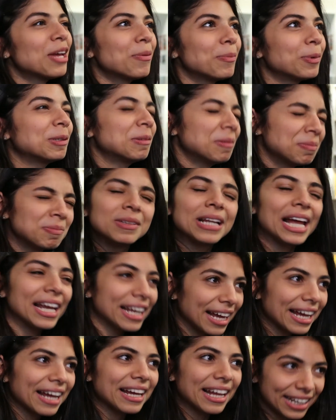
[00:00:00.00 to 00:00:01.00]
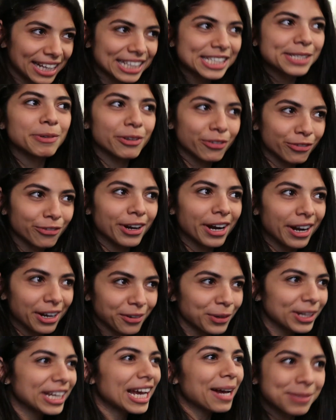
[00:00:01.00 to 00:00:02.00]
But like, let's be
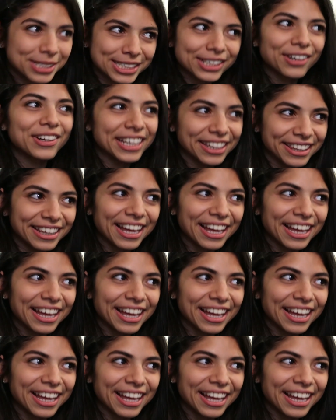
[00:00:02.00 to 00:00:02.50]
fair, we have sunny